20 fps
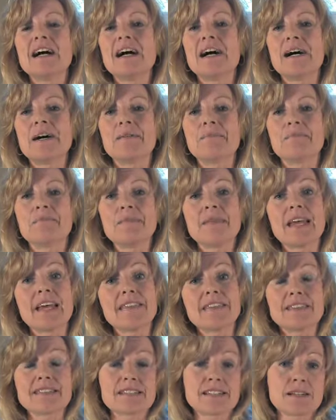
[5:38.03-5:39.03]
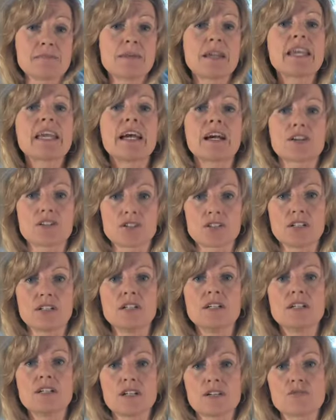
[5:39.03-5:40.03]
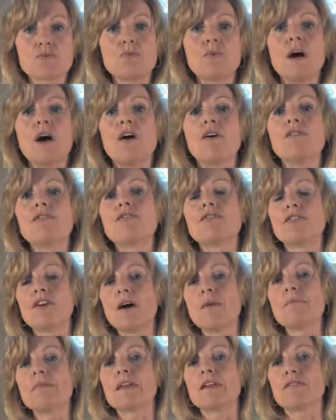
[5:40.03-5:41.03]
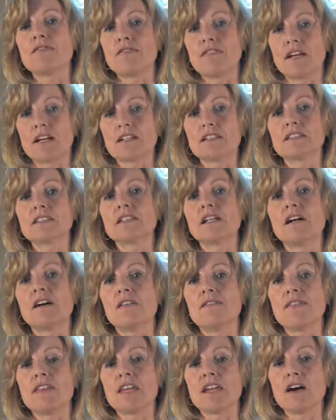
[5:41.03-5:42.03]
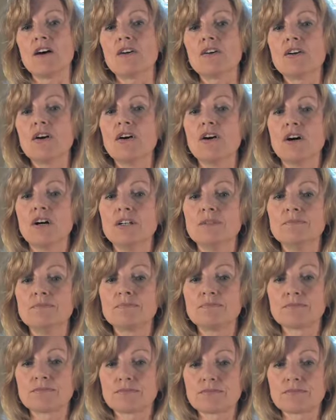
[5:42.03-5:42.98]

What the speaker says: and the stomach actually as well from the effects of the alcohol.